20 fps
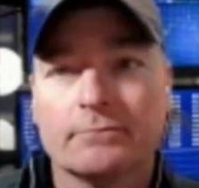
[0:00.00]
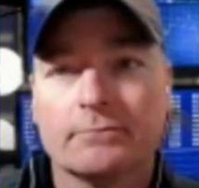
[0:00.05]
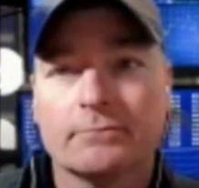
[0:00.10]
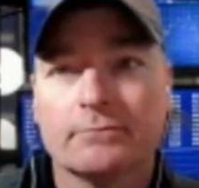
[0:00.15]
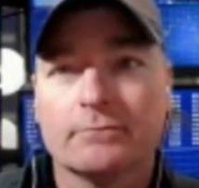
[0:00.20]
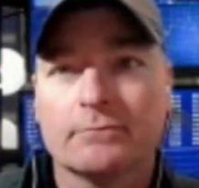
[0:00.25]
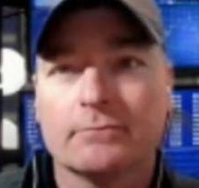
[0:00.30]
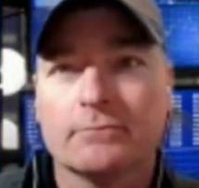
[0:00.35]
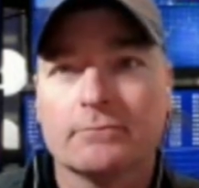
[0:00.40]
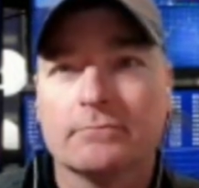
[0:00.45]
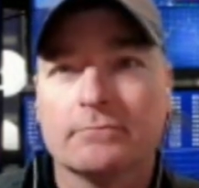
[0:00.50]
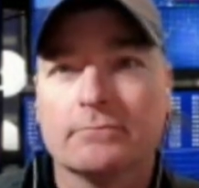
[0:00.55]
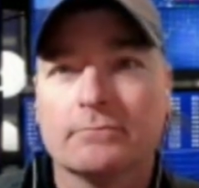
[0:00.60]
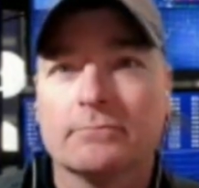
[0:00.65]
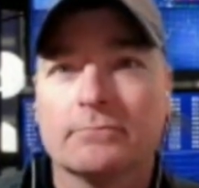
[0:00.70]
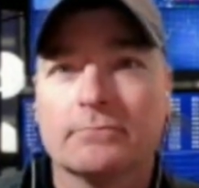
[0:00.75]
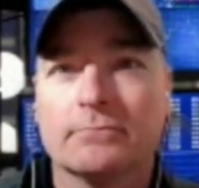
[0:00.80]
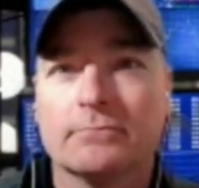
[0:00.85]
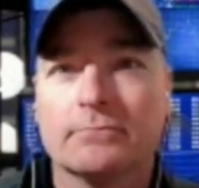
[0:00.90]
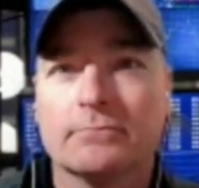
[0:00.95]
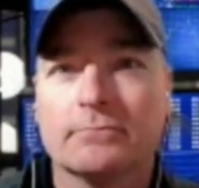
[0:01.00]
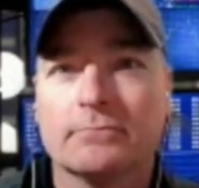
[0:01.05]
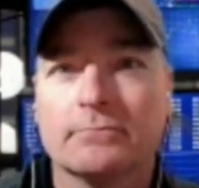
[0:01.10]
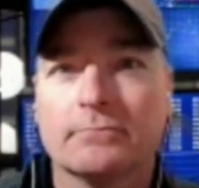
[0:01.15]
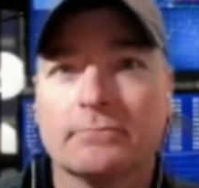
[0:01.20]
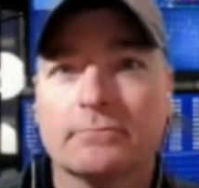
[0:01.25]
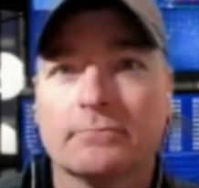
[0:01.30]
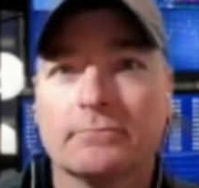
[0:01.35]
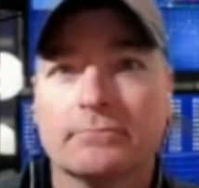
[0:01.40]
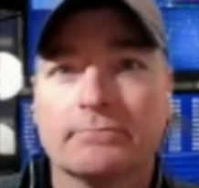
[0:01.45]

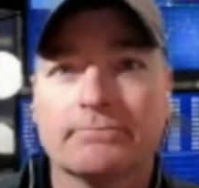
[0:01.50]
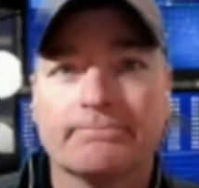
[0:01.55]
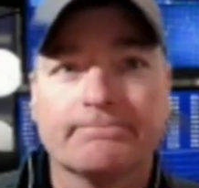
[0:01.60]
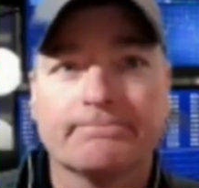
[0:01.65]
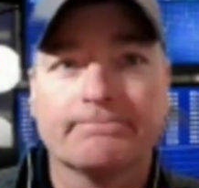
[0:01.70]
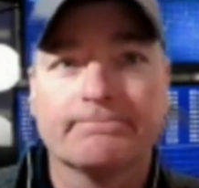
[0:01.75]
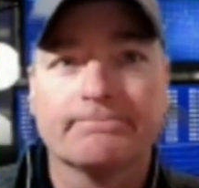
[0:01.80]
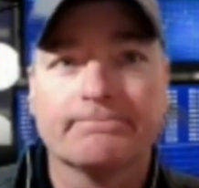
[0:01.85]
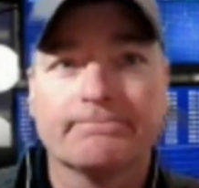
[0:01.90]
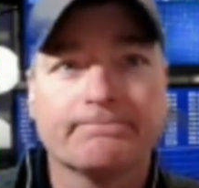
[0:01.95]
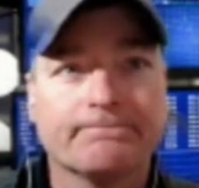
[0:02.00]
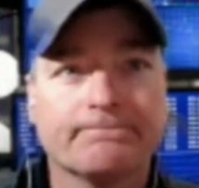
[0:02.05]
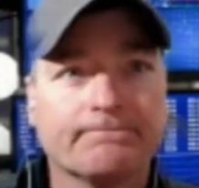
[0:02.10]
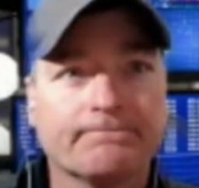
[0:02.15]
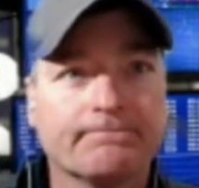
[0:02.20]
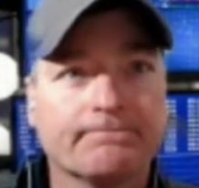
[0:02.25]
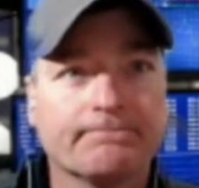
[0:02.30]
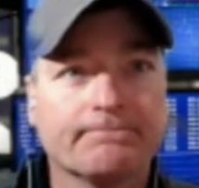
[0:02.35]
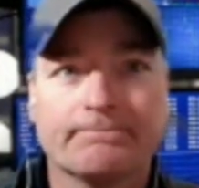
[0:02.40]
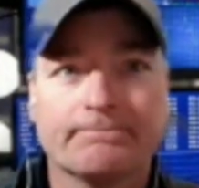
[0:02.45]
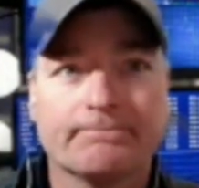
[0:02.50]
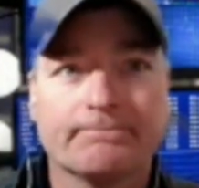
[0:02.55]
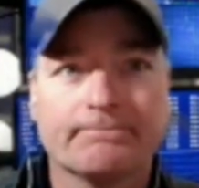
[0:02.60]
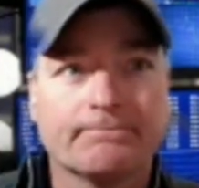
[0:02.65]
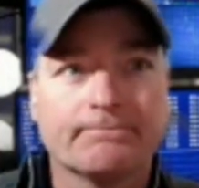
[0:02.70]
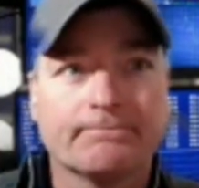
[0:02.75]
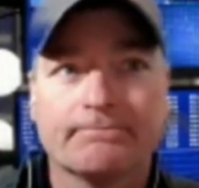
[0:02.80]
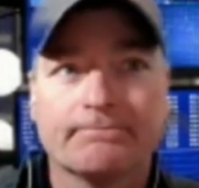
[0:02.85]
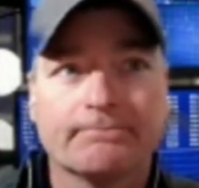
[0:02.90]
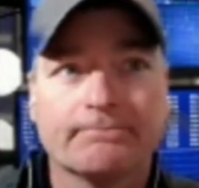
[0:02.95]

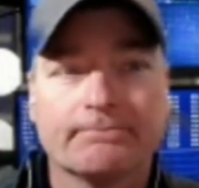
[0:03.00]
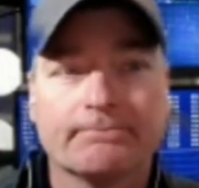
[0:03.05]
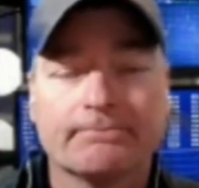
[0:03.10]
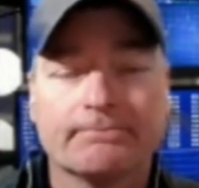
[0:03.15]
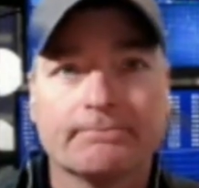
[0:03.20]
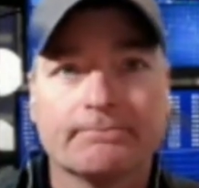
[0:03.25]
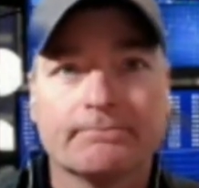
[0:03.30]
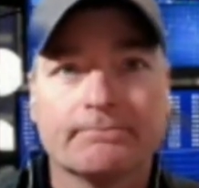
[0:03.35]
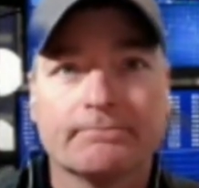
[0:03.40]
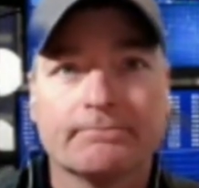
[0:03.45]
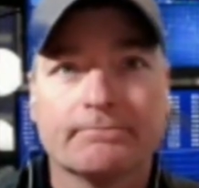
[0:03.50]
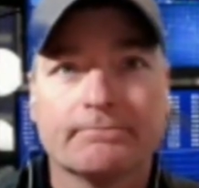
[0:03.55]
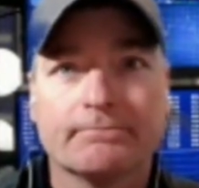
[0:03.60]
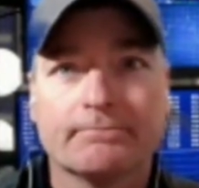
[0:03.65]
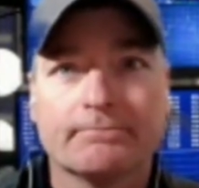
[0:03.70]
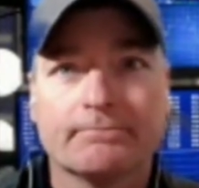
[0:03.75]
This person isn't speaking.